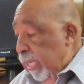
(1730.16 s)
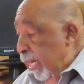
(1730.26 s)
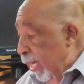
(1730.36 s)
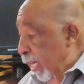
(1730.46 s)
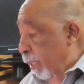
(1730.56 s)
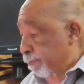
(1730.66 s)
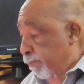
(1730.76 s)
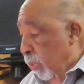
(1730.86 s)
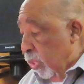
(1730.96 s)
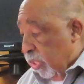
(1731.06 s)
for. Uh,
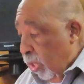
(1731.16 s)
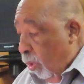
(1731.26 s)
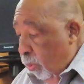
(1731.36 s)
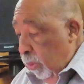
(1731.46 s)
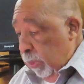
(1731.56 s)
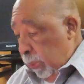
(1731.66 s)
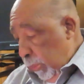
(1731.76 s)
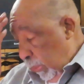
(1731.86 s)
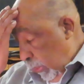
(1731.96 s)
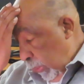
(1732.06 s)
so,
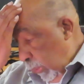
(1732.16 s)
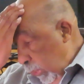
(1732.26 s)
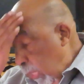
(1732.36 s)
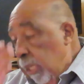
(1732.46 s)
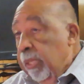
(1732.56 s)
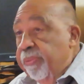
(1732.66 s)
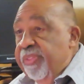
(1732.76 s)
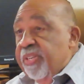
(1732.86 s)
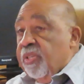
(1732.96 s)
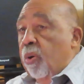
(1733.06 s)

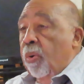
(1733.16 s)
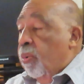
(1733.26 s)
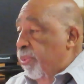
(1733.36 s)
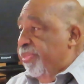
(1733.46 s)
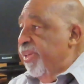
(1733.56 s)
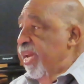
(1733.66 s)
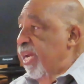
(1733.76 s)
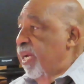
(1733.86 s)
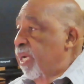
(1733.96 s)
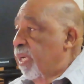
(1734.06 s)
this whole
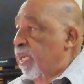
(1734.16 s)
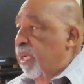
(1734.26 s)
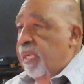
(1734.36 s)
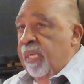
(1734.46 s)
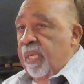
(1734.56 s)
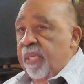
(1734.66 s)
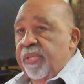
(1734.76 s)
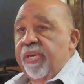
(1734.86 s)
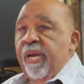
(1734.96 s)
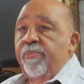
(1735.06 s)
thing
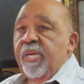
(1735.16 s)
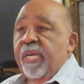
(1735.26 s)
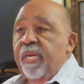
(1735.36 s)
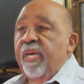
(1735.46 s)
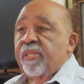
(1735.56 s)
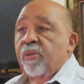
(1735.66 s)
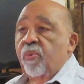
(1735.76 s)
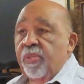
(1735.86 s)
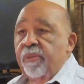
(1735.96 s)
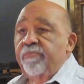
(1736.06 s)
to Nebuchadnezzar
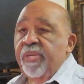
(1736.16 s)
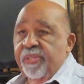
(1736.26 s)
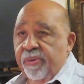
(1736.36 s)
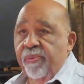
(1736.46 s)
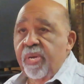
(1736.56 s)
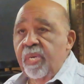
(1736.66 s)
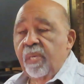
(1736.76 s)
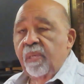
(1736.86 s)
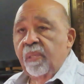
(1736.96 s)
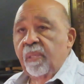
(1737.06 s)
was a mystery.
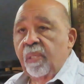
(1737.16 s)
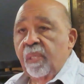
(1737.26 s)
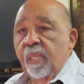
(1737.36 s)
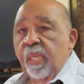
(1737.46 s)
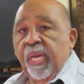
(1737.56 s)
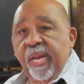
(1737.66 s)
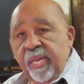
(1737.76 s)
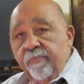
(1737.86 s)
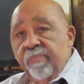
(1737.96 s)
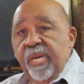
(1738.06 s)
And
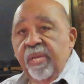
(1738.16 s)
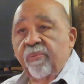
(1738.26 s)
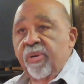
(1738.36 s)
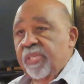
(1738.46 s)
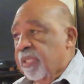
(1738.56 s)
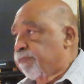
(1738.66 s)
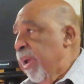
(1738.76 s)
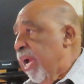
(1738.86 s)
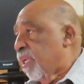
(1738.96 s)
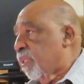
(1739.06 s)
in many
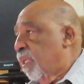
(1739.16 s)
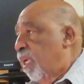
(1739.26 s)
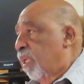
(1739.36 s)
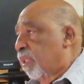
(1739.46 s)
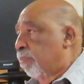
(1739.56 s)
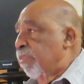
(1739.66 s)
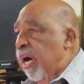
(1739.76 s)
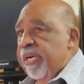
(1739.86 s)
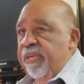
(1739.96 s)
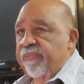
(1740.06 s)
respects, the
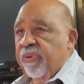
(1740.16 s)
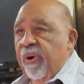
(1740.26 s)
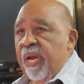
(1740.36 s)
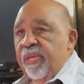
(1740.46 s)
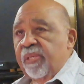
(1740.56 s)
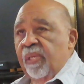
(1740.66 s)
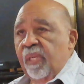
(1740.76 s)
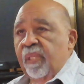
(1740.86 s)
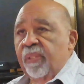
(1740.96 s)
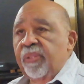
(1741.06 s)
body of Christ,
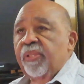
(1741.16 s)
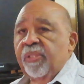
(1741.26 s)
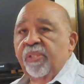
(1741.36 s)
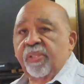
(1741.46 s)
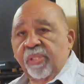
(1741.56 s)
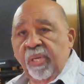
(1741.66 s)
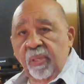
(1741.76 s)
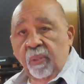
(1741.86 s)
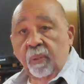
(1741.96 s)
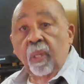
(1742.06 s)
this is
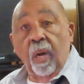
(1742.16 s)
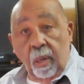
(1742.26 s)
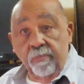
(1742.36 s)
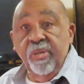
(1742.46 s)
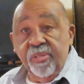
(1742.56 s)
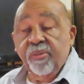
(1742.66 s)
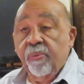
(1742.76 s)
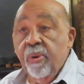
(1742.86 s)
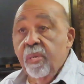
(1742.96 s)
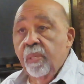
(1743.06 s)
still a
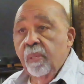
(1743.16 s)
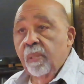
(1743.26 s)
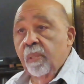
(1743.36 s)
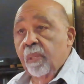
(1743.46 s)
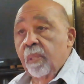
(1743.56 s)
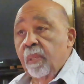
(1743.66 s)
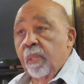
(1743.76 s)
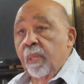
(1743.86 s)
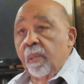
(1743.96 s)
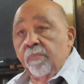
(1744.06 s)
mystery.
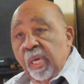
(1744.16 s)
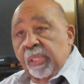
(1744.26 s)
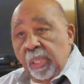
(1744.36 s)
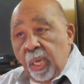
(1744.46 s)
But